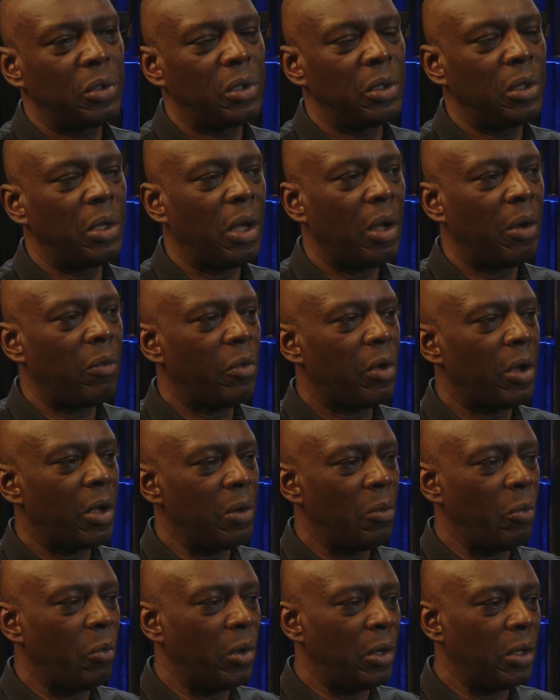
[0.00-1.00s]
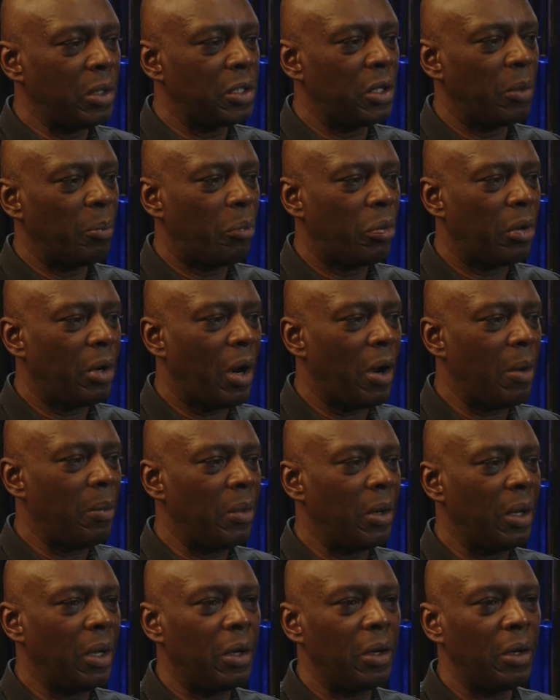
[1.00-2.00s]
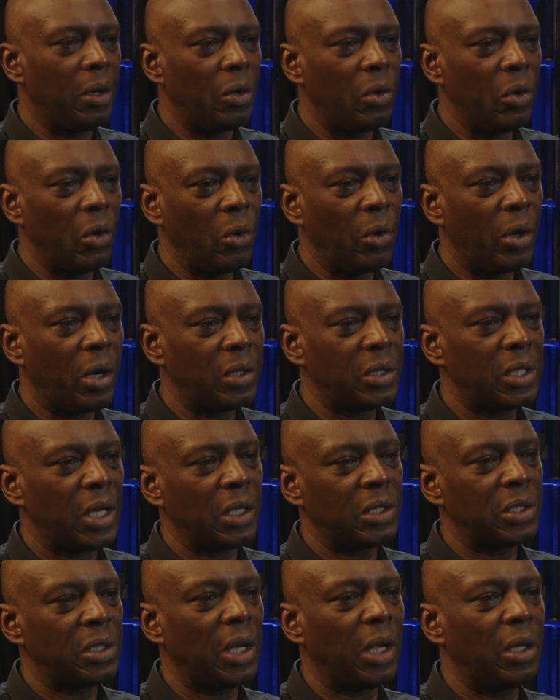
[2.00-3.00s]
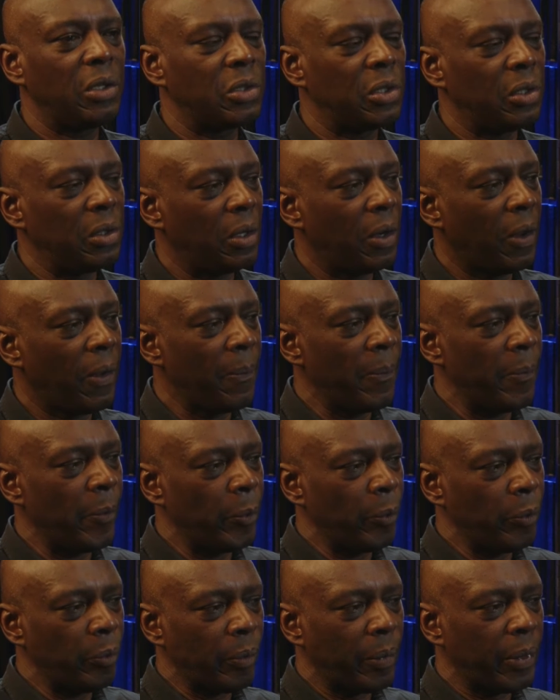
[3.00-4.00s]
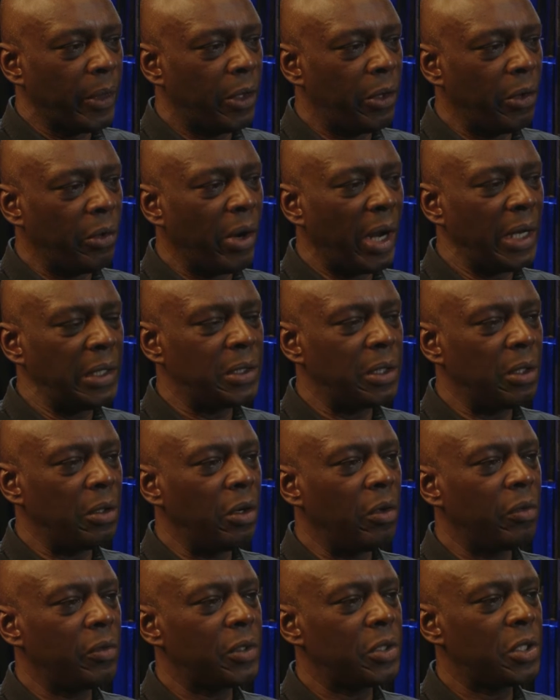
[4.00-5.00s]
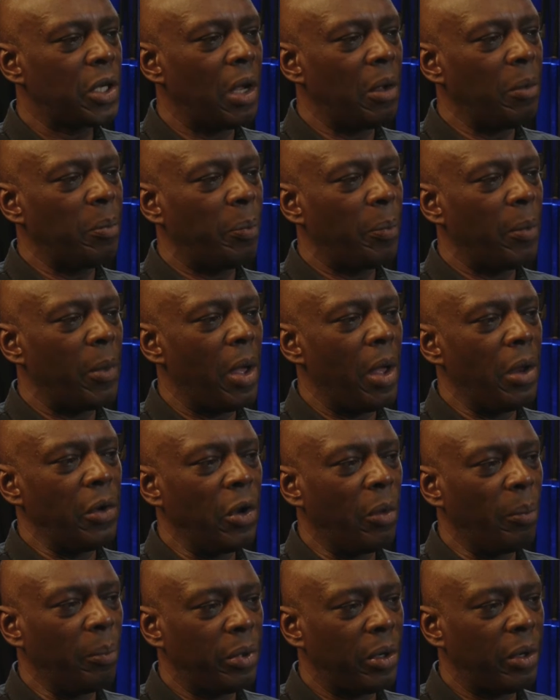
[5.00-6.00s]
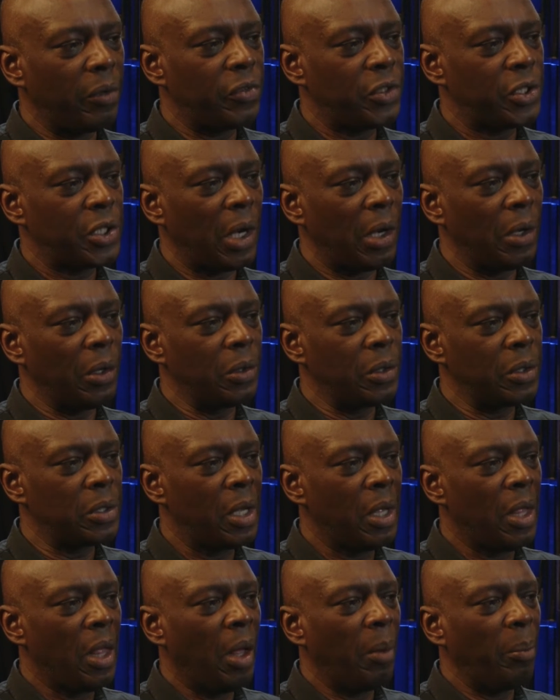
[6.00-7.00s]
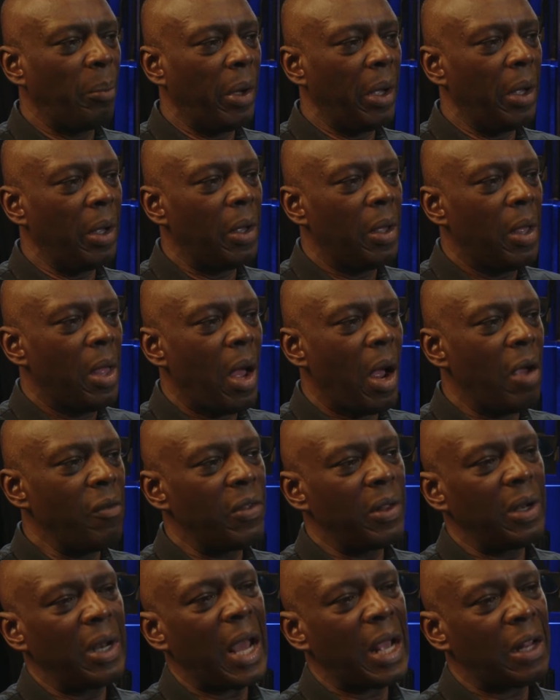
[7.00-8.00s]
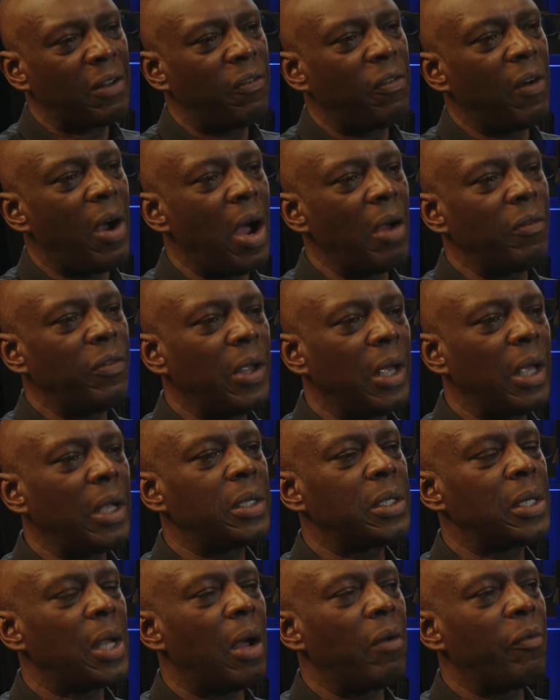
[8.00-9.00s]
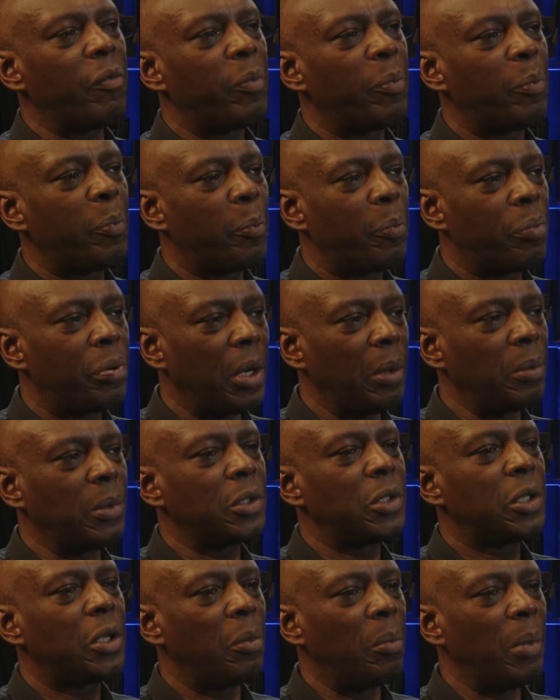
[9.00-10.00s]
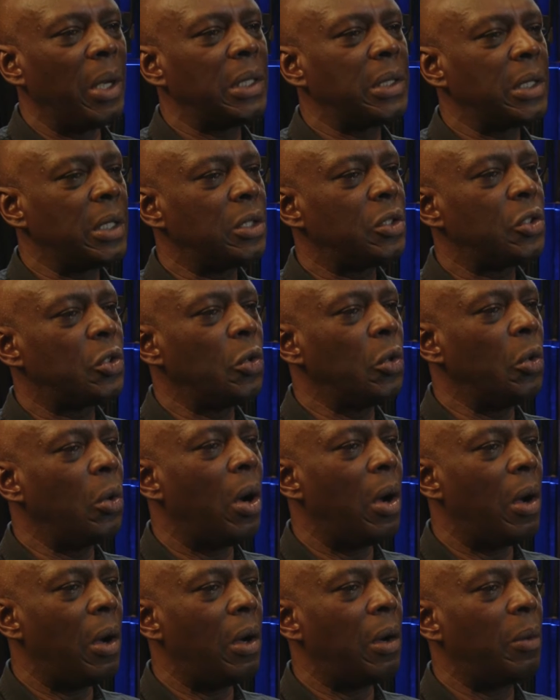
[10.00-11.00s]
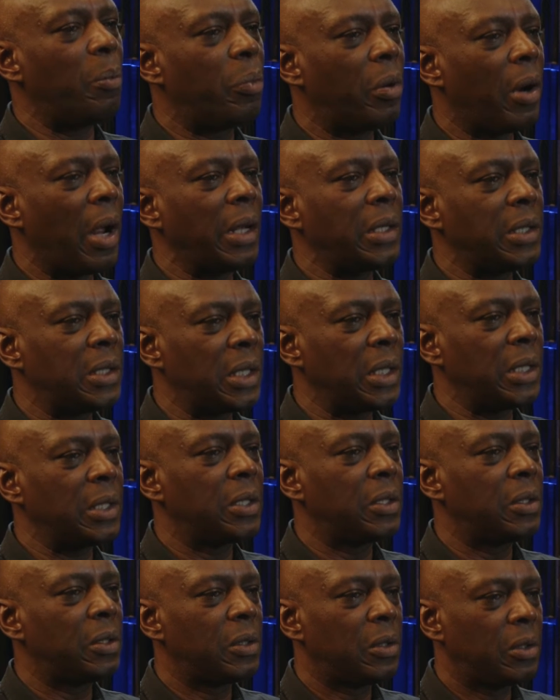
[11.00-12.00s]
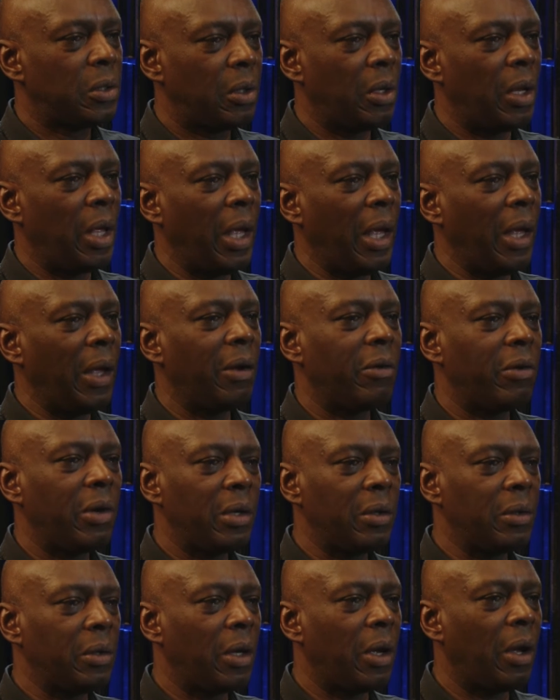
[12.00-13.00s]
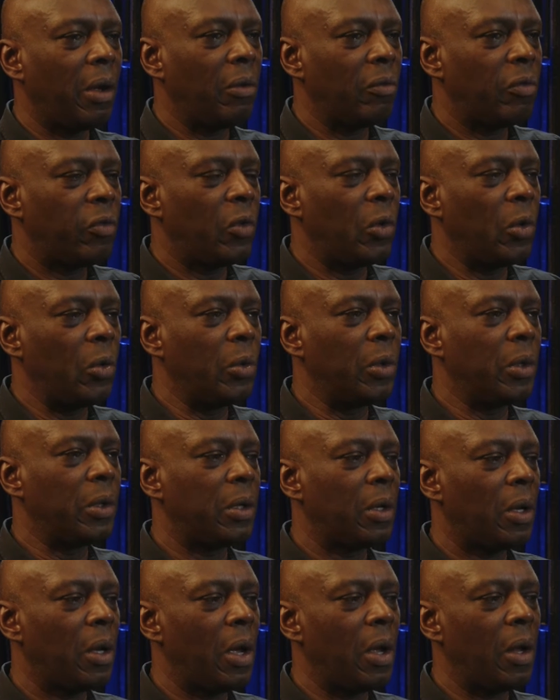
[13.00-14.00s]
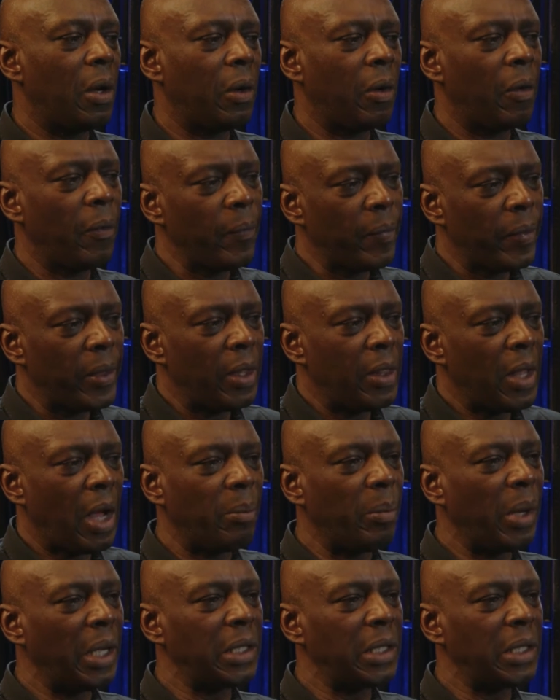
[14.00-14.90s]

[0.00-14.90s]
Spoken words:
you know, I've kind of worked at Primary and New Art Exchange and curated another show, a number of shows. But over the last 5 years, I've pretty much committed to art practice here and going forward. And that